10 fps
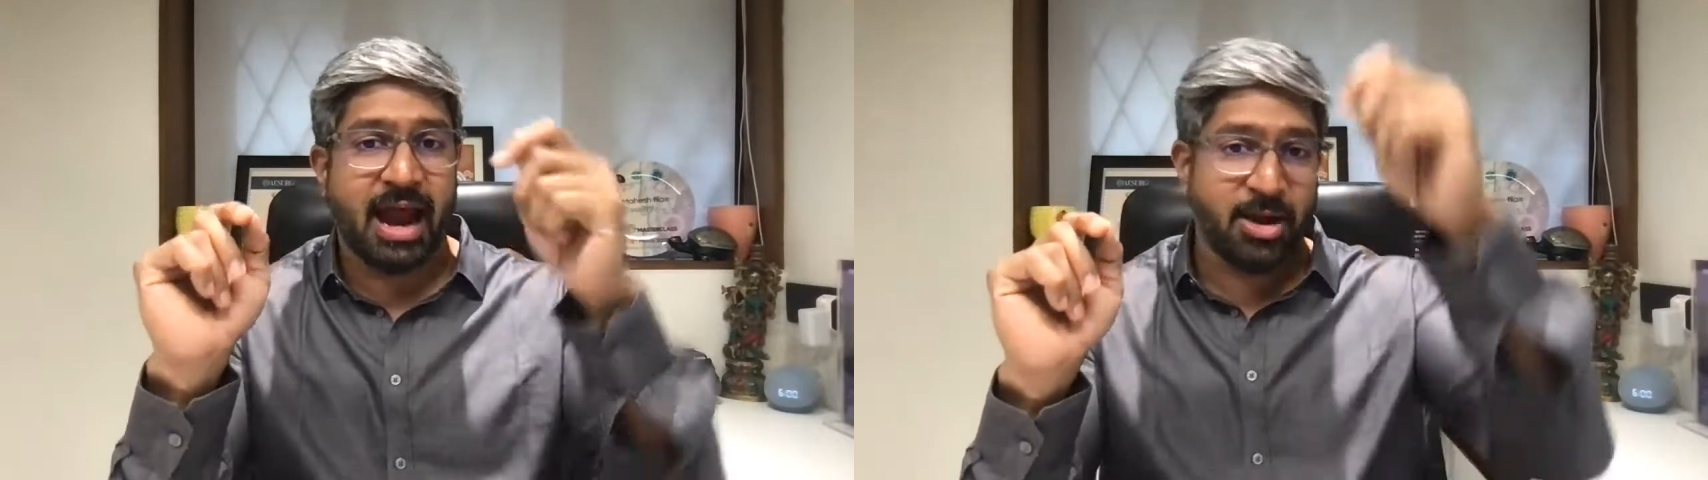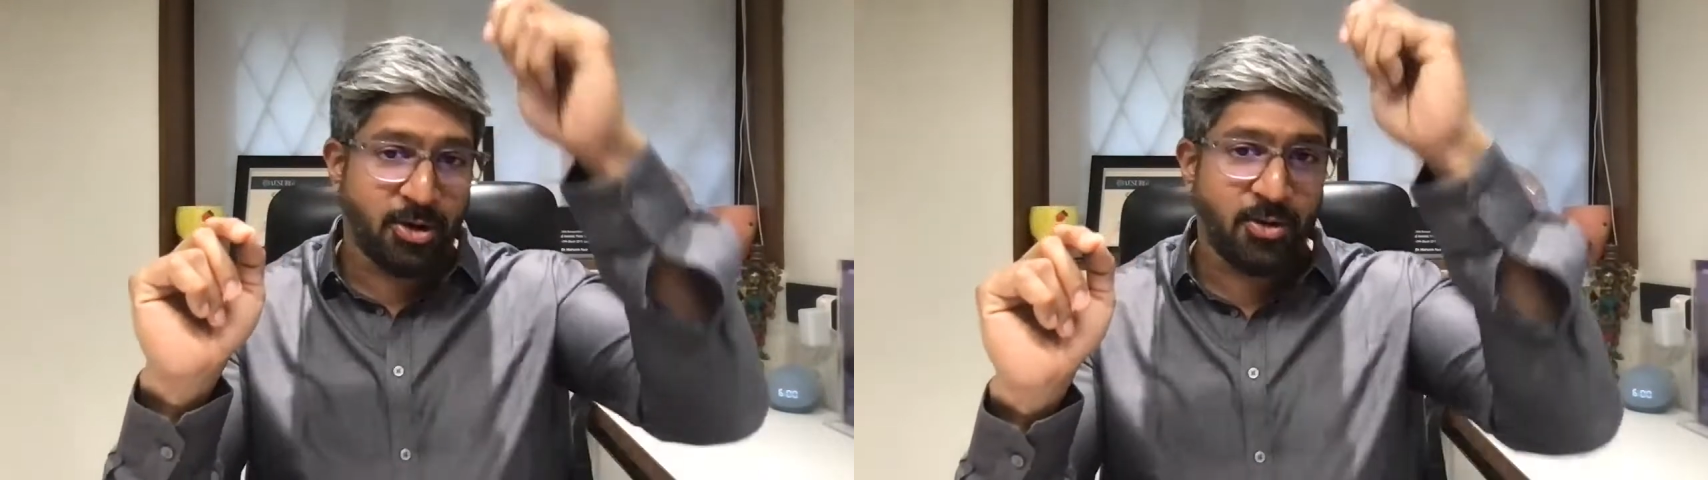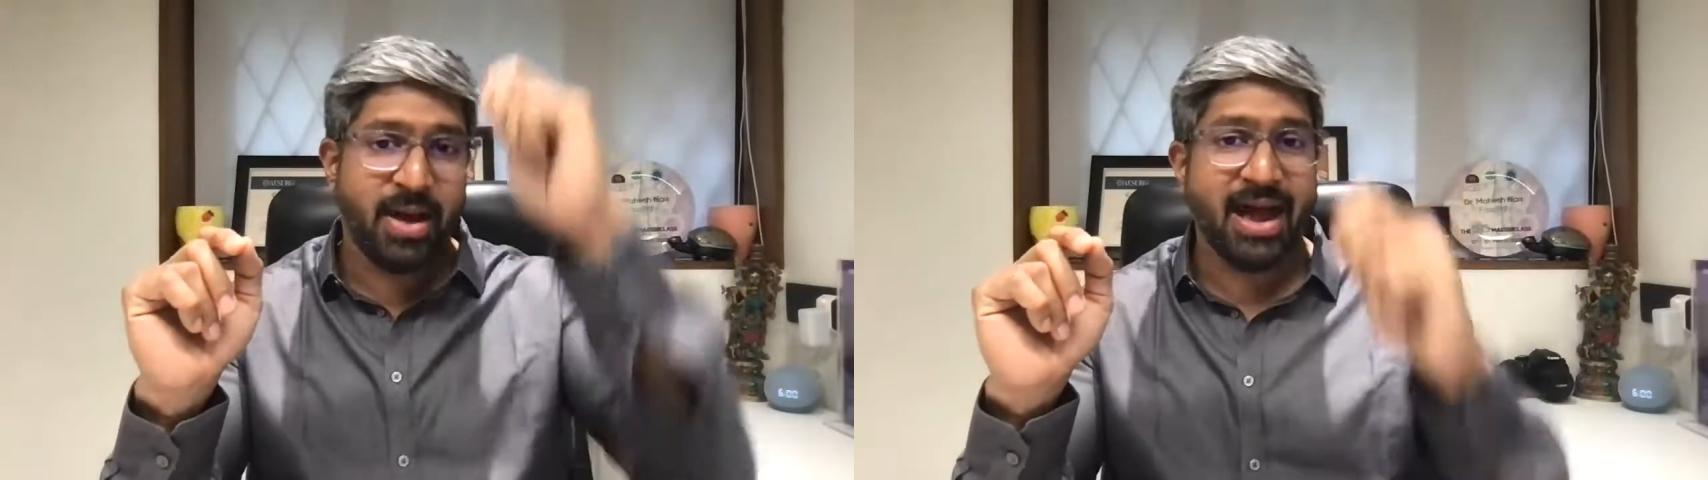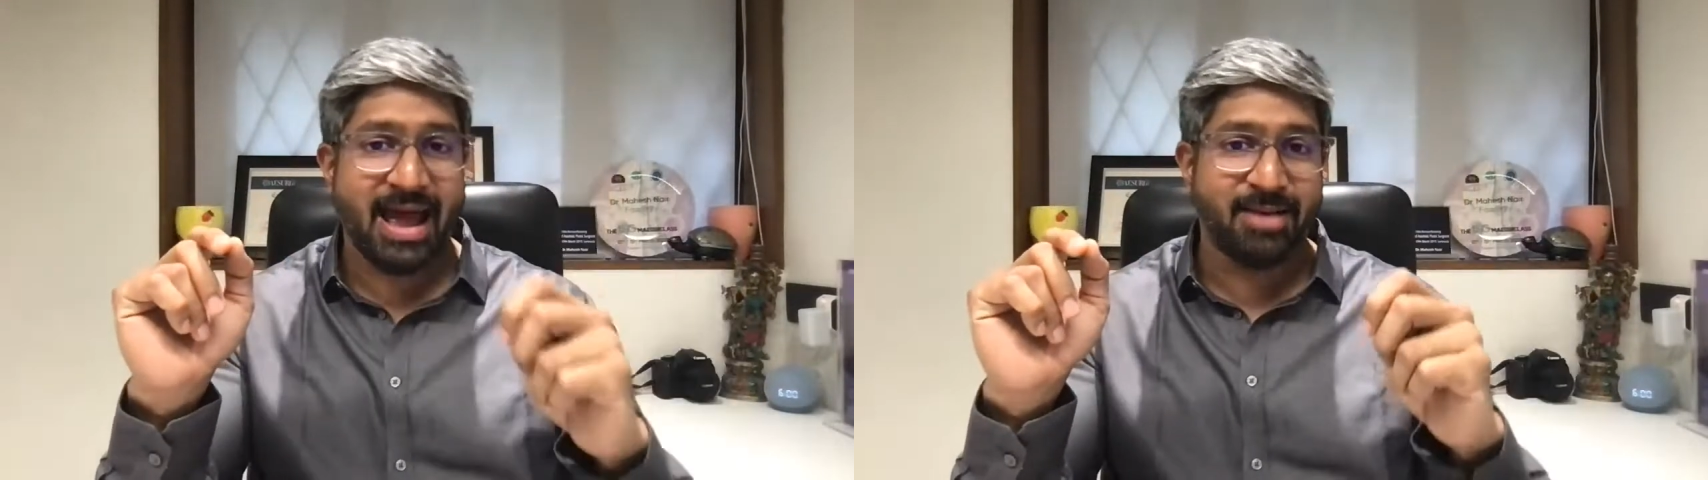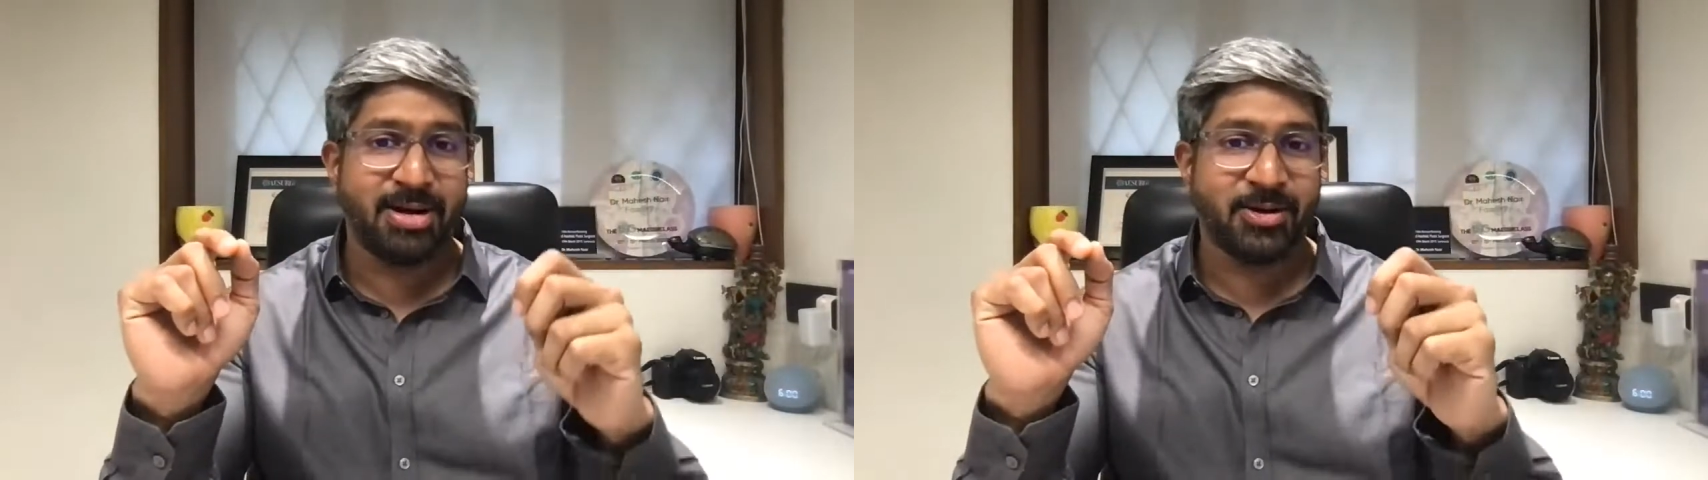and you're going to wear a
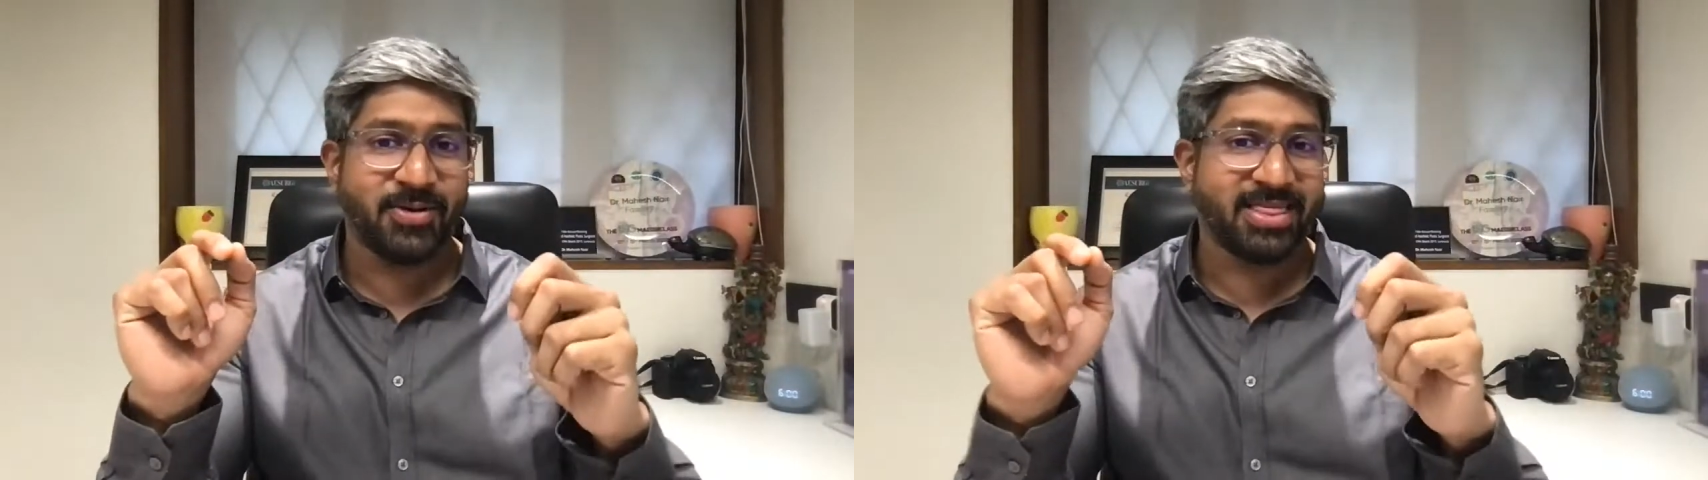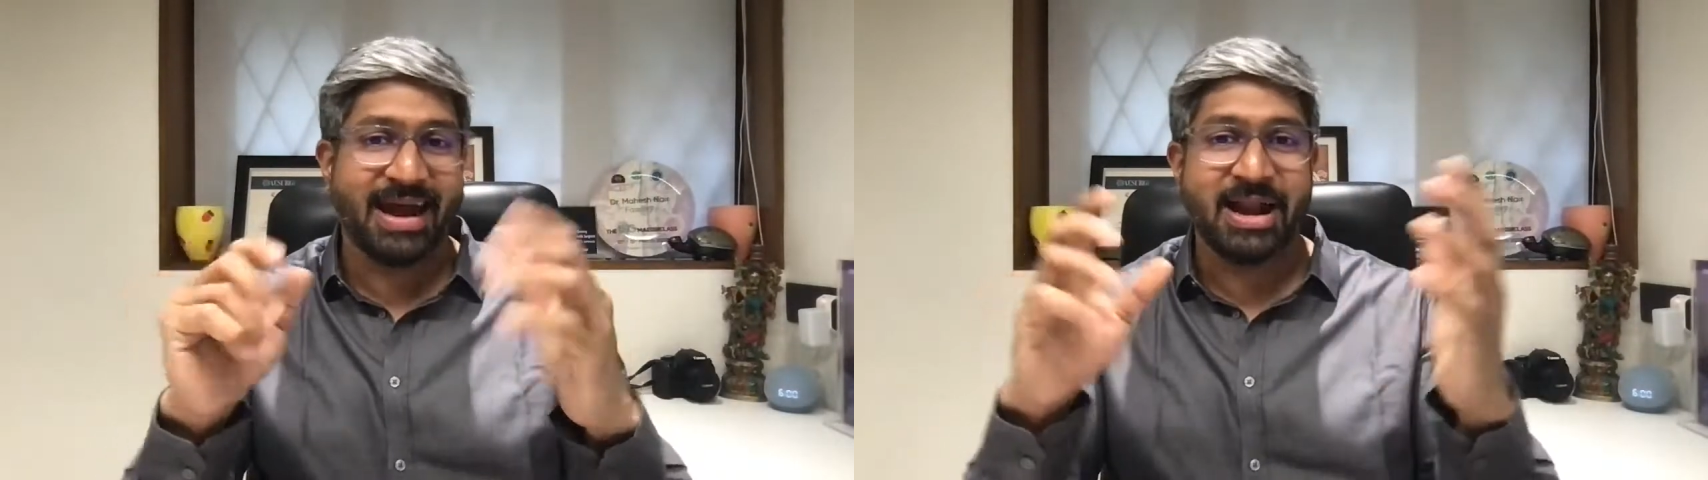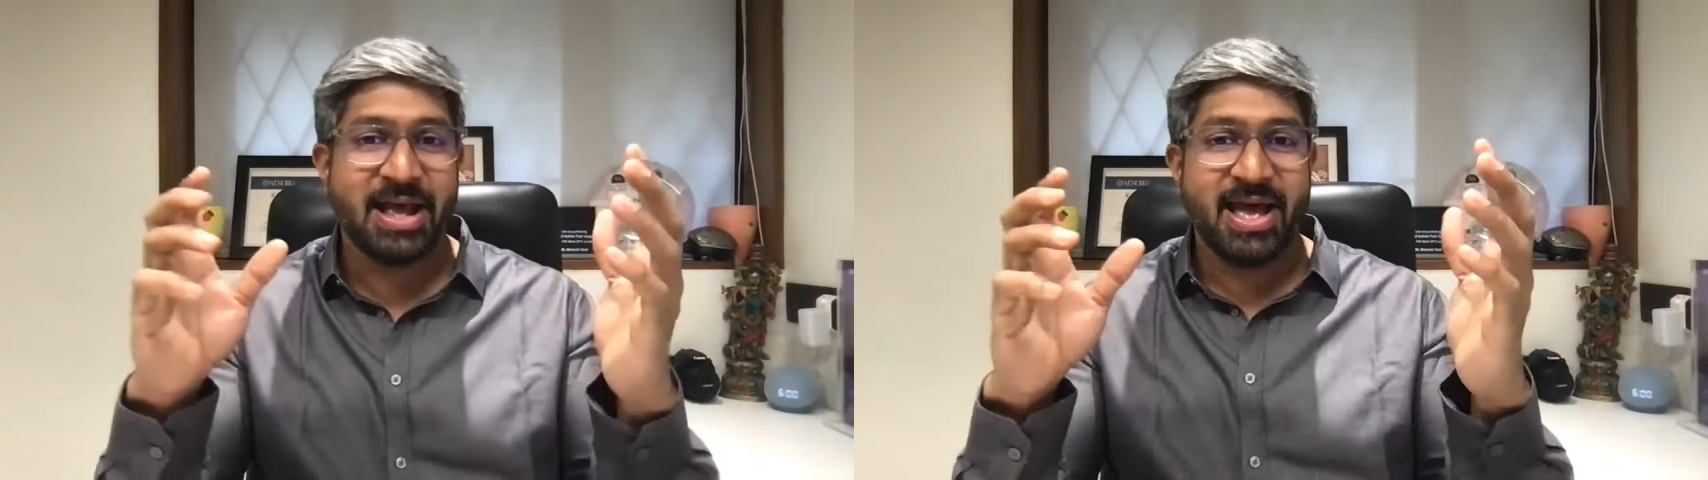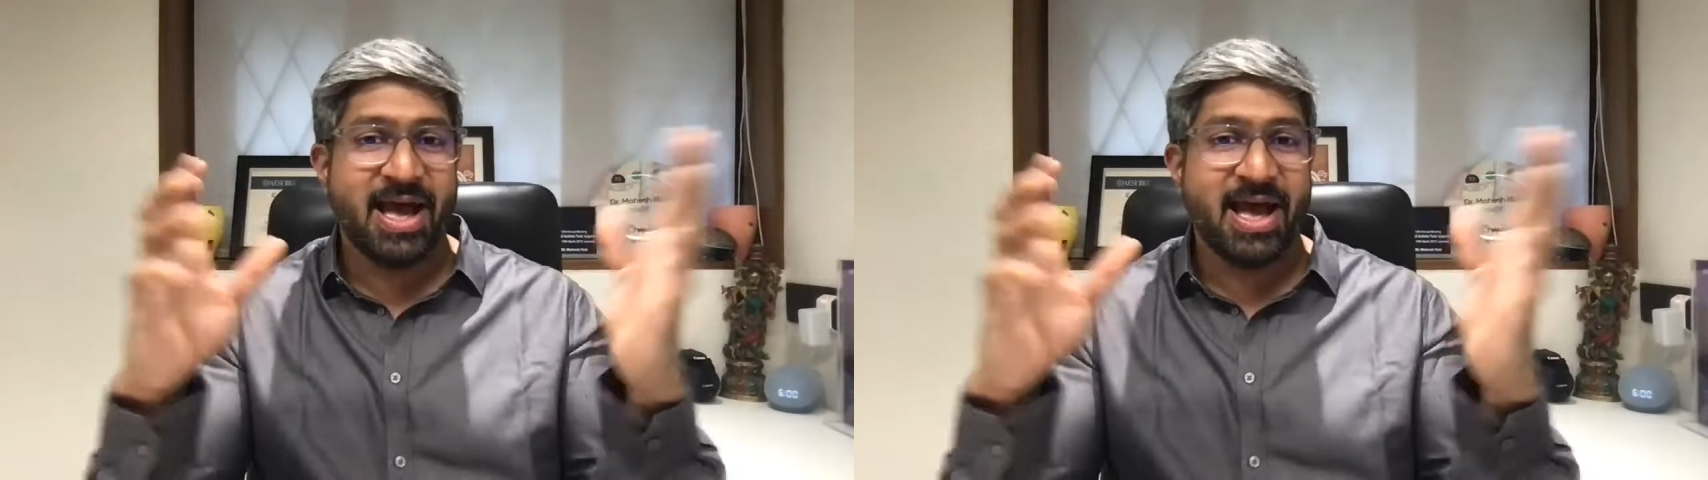helmet over that.